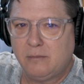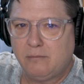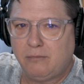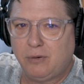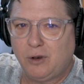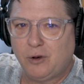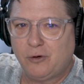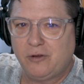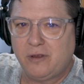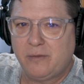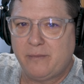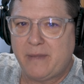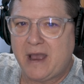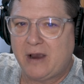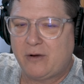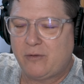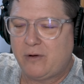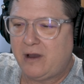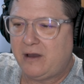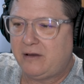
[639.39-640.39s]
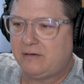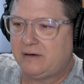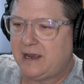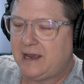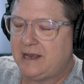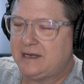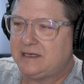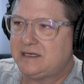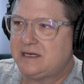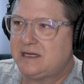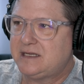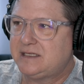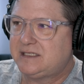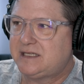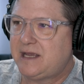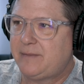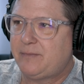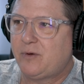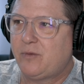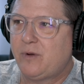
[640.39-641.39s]
blur the background and
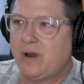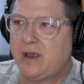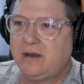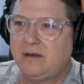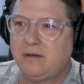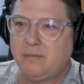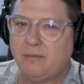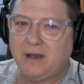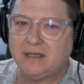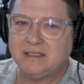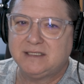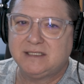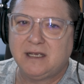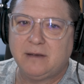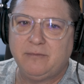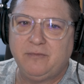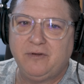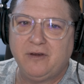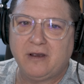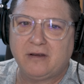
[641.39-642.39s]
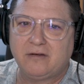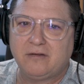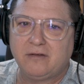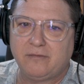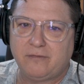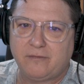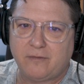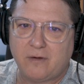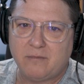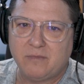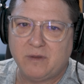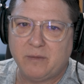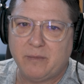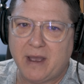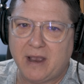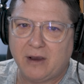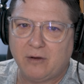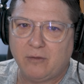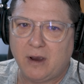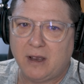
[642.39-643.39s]
separate my subject from the
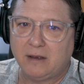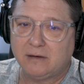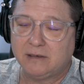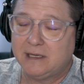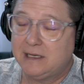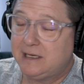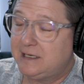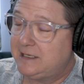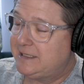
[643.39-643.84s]
background.